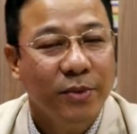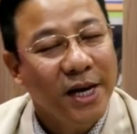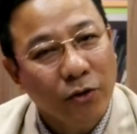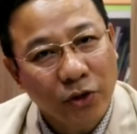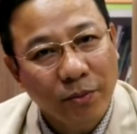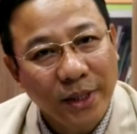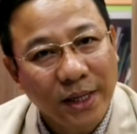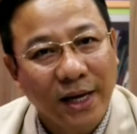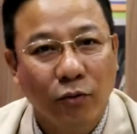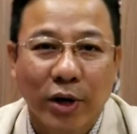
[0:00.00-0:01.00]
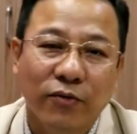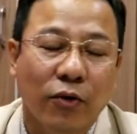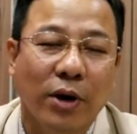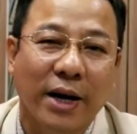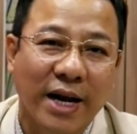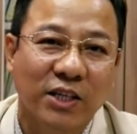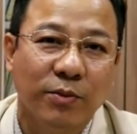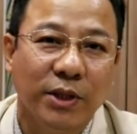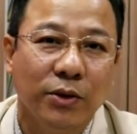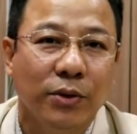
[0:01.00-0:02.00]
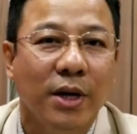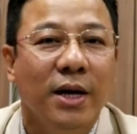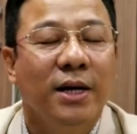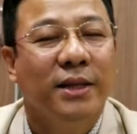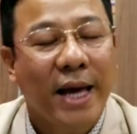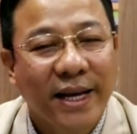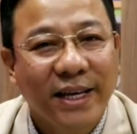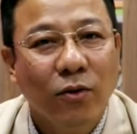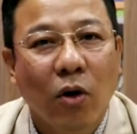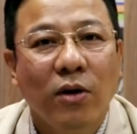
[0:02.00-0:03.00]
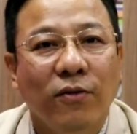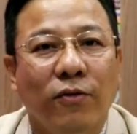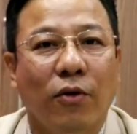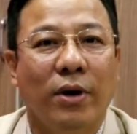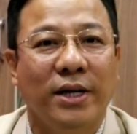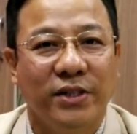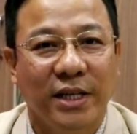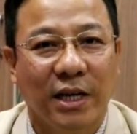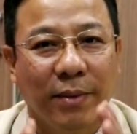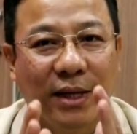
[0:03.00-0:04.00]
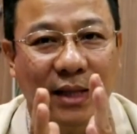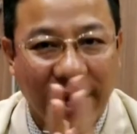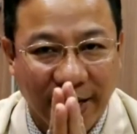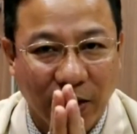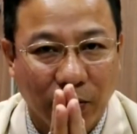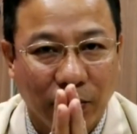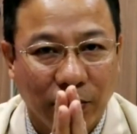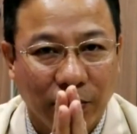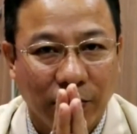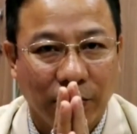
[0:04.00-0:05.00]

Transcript: bear with me and wait for the next video. Thank you all for listening to me. Thank you.